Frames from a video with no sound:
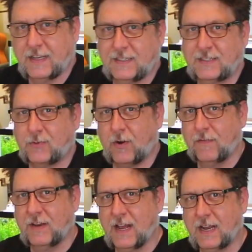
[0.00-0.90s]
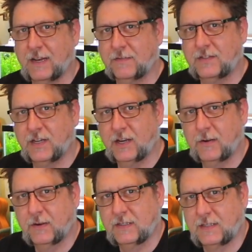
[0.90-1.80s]
is sort of a negative
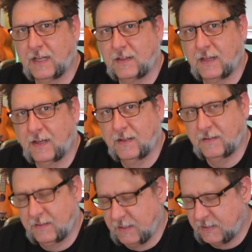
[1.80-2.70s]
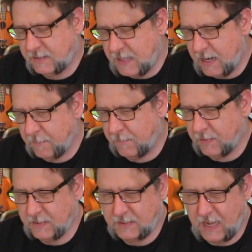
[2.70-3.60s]
too is that the setup for
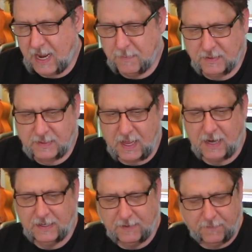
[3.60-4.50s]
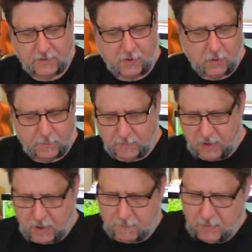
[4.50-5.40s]
this game is kind of difficult.
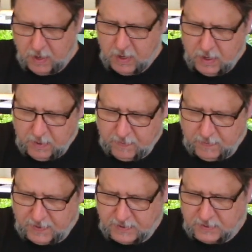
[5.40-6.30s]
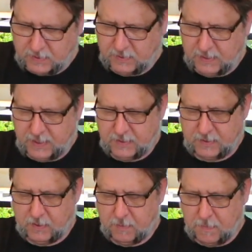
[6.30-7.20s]
These
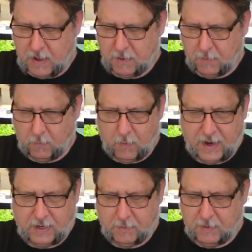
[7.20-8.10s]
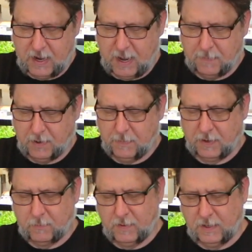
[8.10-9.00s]
discs on the bottom are random, and I happen to
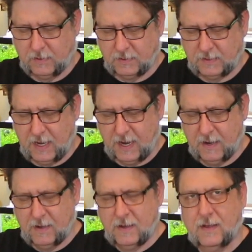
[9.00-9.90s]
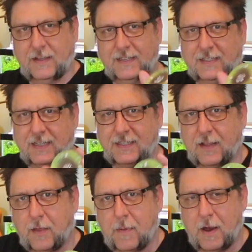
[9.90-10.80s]
pick one that'll stay. These discs
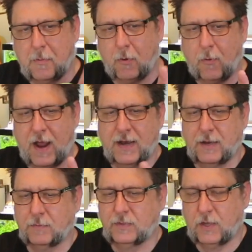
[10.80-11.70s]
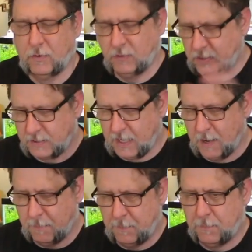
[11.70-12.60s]
at the bottom are random, so you just
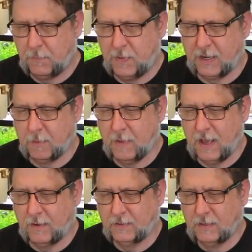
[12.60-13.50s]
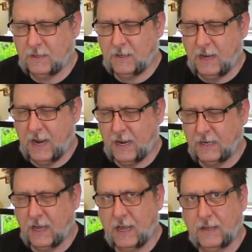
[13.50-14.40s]
kind of pick them out,
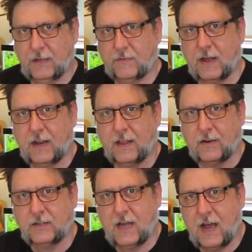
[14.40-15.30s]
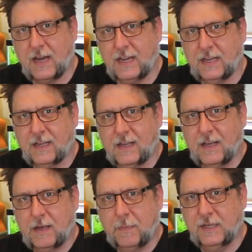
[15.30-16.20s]
and you've got a little tiny
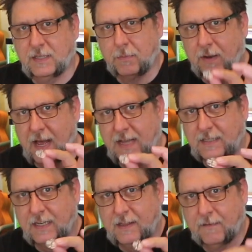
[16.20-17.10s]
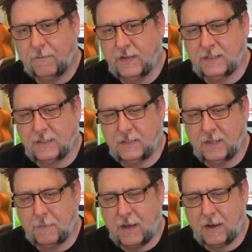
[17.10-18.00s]
piece of plastic that fits into
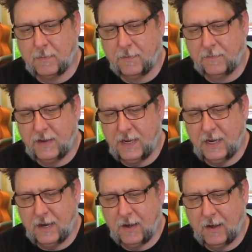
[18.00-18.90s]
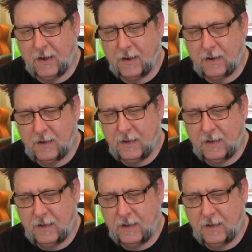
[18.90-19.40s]
the bottom of here,